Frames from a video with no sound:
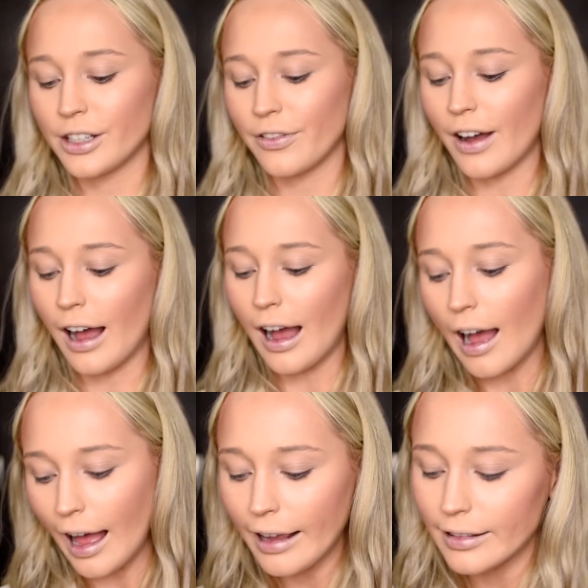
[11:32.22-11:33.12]
So for
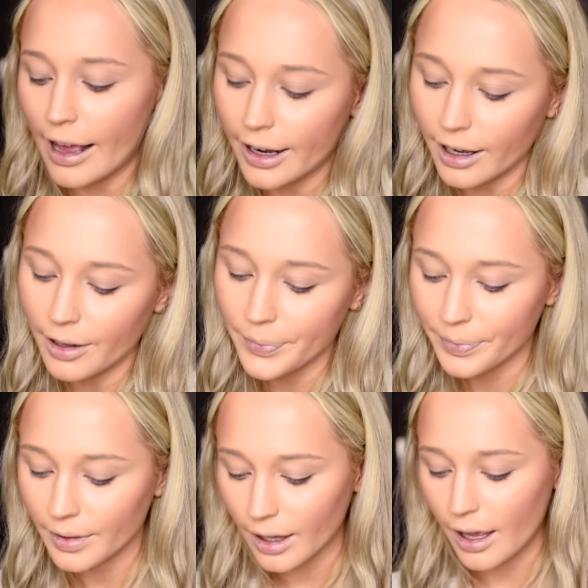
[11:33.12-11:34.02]
highlighter,
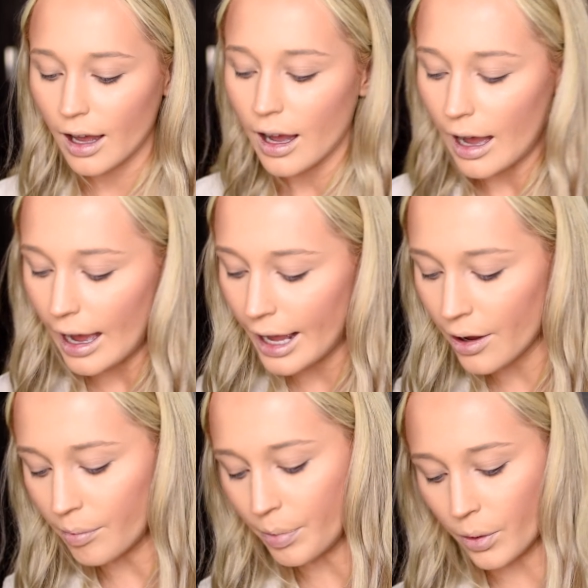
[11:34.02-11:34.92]

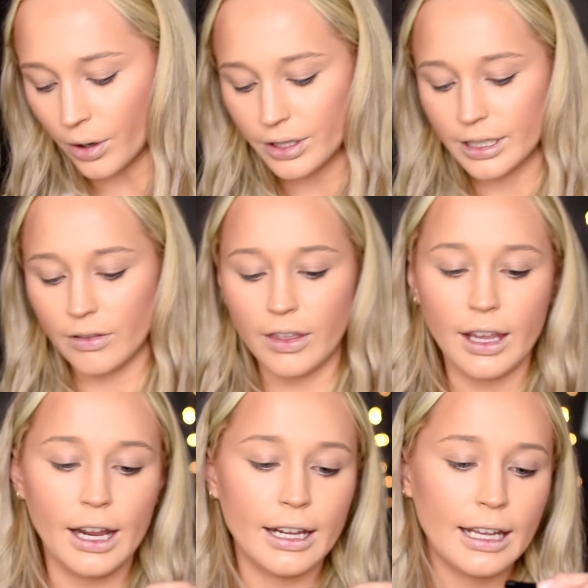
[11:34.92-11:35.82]
I bought
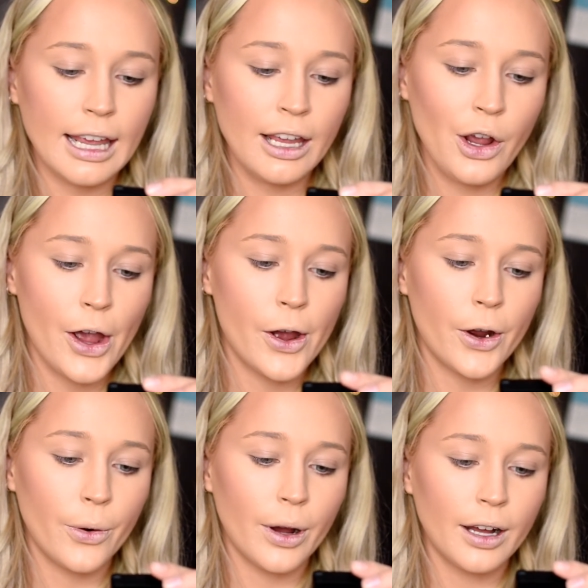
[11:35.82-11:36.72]
the
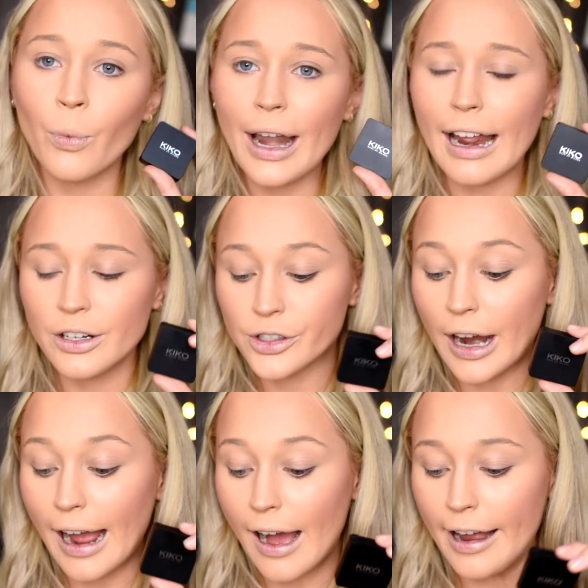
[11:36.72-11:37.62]
Kiko Wet and
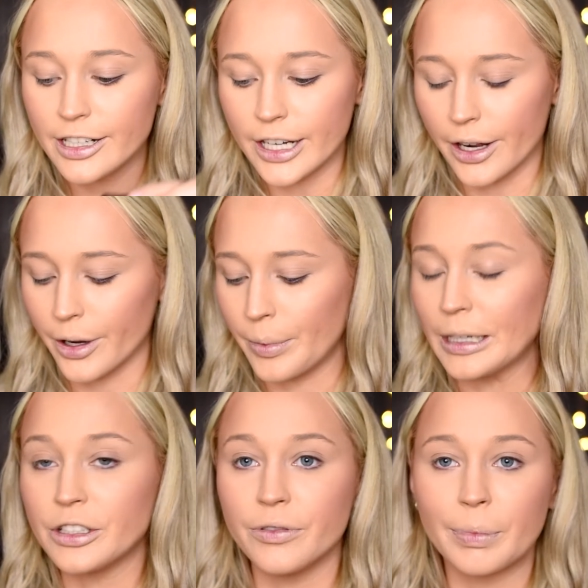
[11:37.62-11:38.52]
Dry eyeshadow,
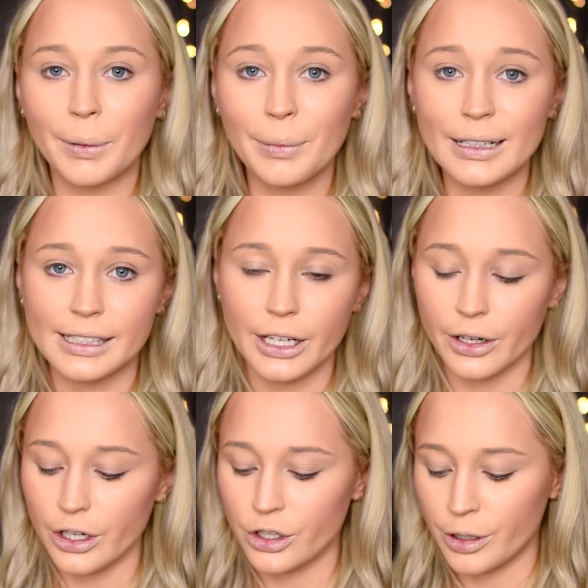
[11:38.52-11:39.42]
which you've probably seen
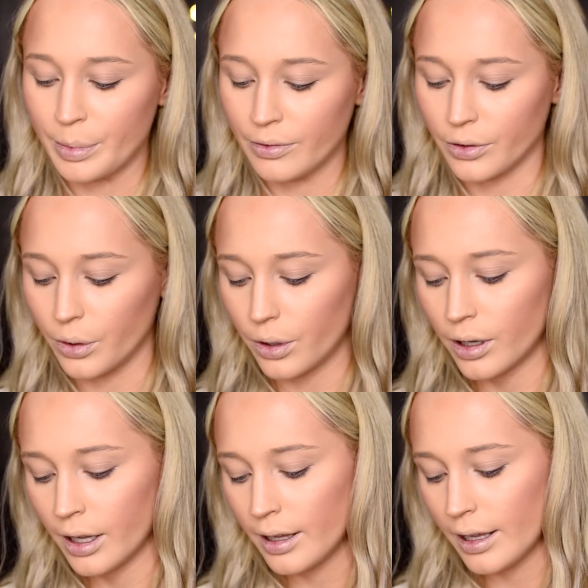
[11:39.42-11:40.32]
on YouTube before.
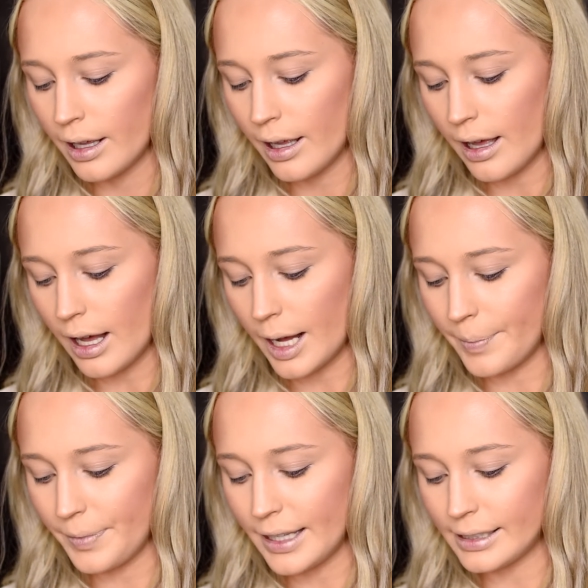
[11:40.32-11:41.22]

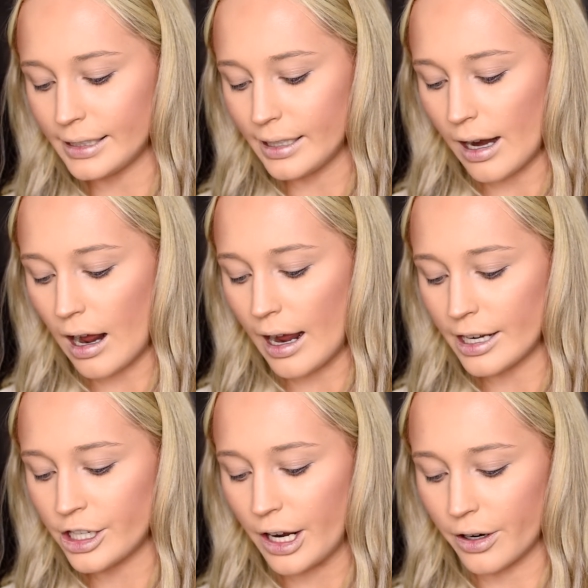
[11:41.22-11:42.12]
This is an
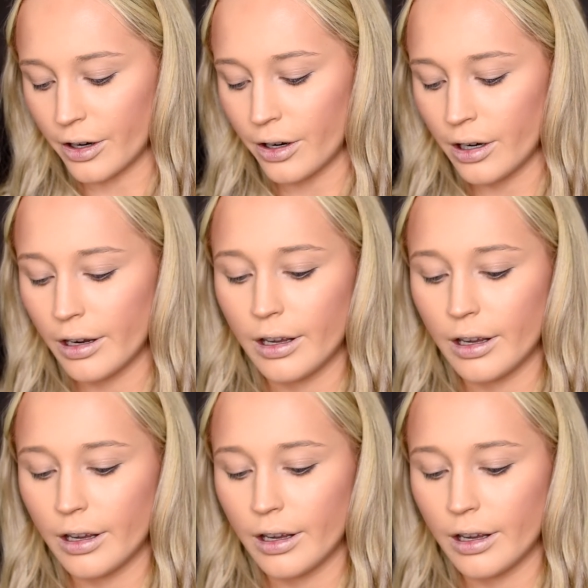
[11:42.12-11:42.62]
eyeshadow